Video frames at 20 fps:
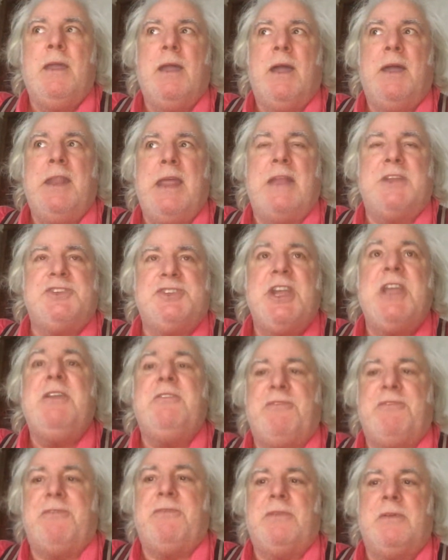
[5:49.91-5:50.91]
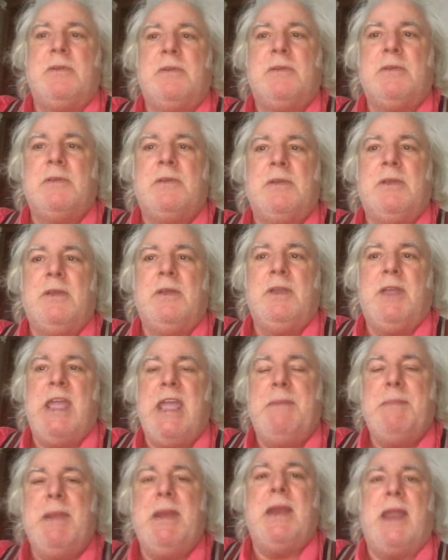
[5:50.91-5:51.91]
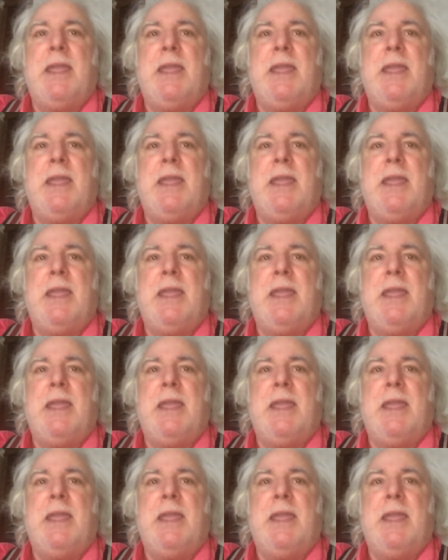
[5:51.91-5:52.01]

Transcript: and that chief came in